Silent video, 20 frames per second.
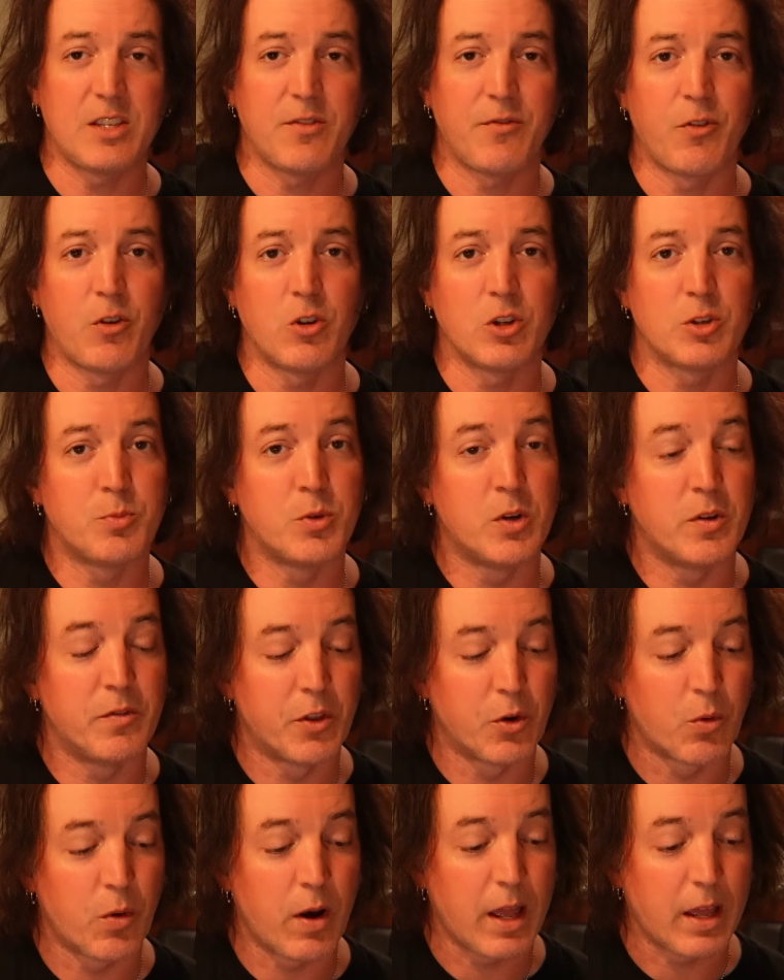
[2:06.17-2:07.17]
the first move,
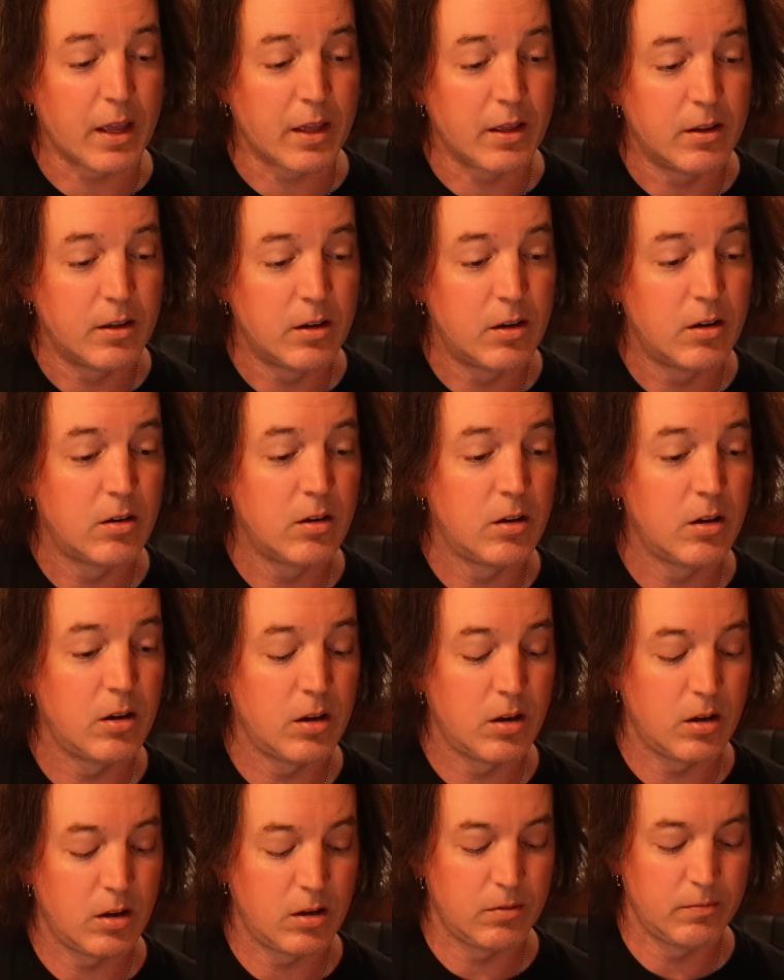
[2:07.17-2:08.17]
the rake.
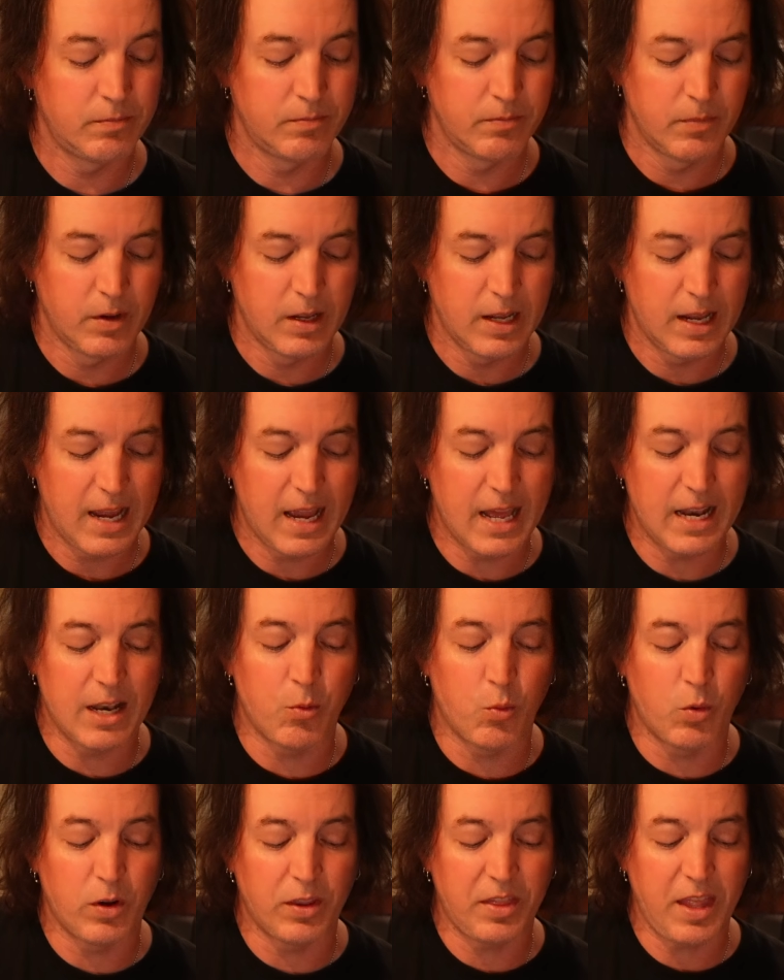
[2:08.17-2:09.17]
And
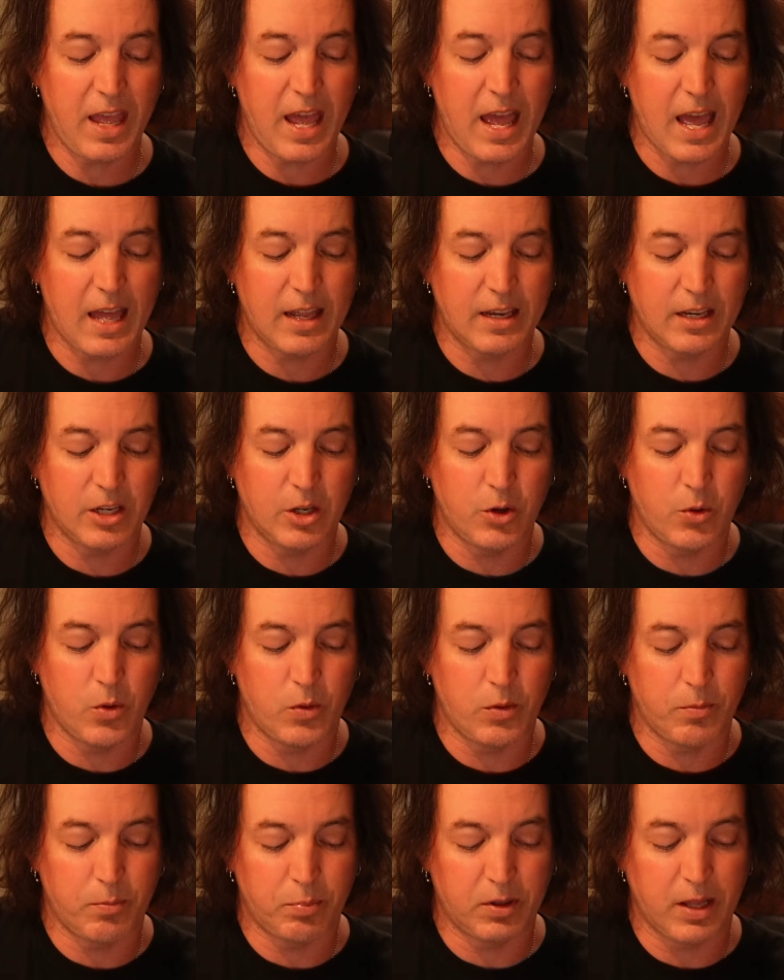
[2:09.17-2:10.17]
then with that,
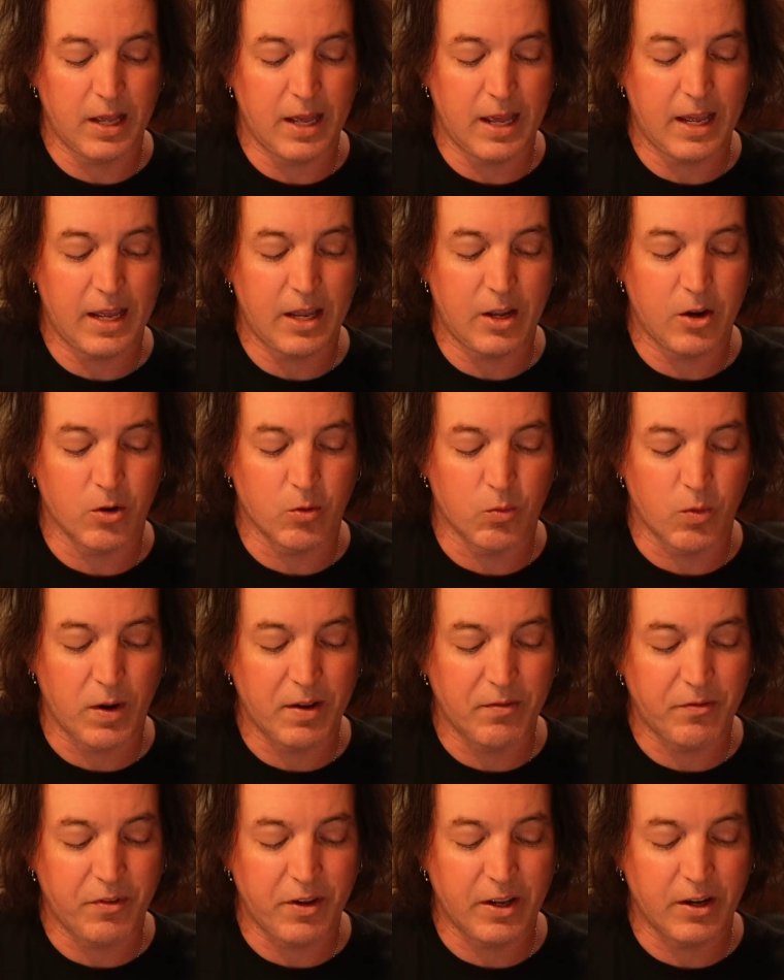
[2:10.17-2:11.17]
you play your
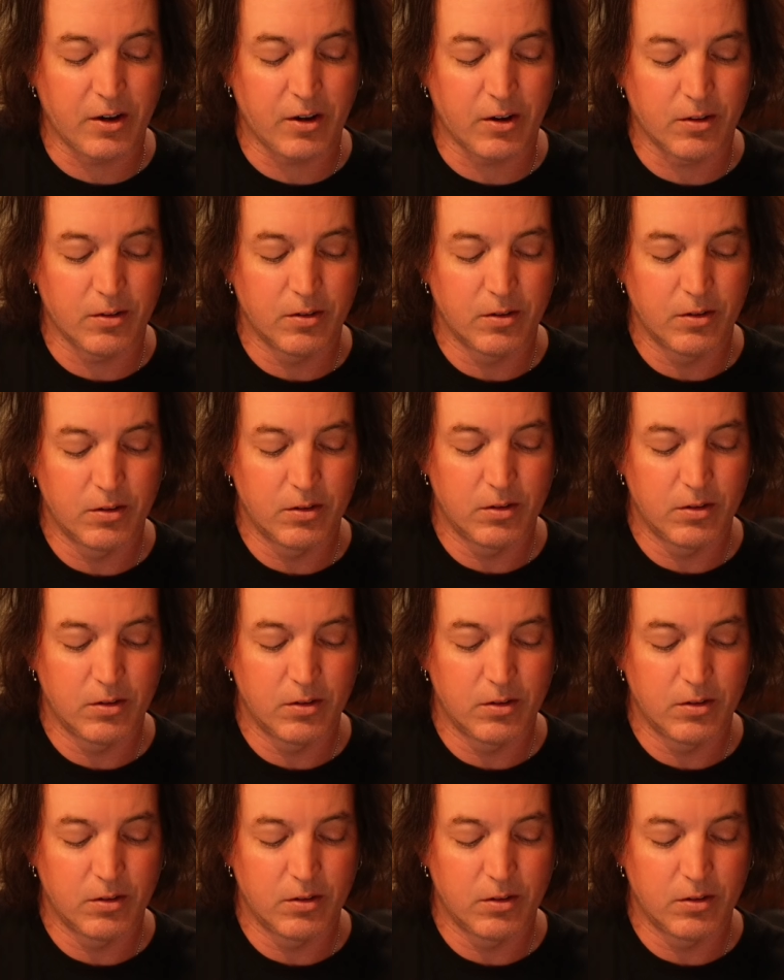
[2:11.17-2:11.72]
ring finger